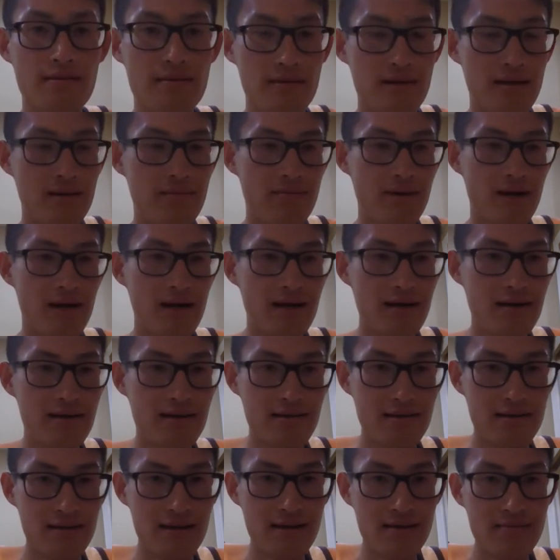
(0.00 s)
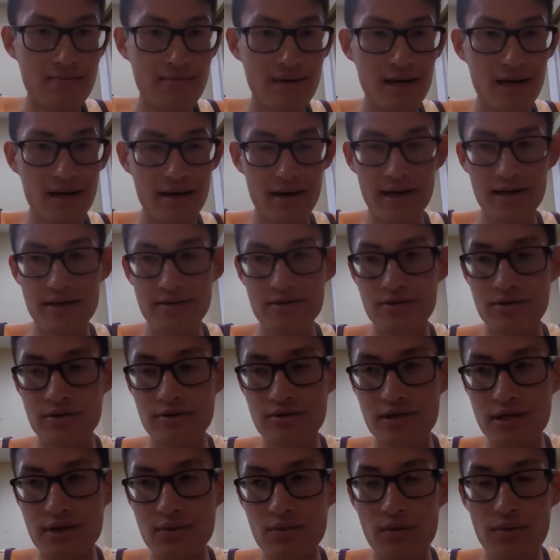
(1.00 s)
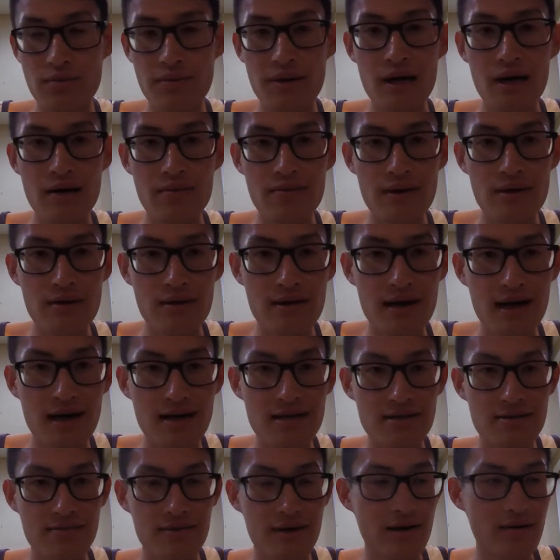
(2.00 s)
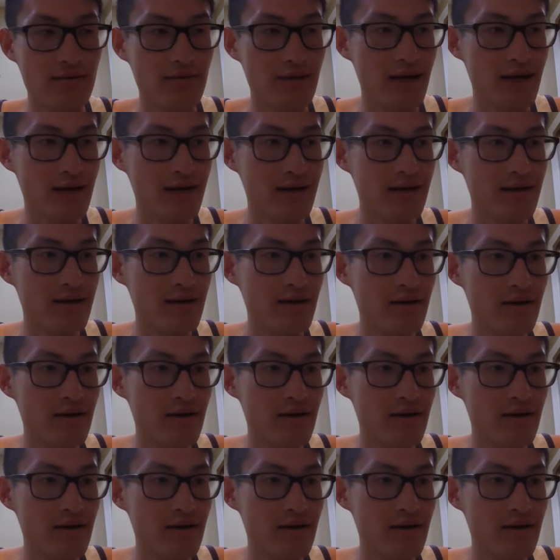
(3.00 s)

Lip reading: my eye surgery will probably cost around like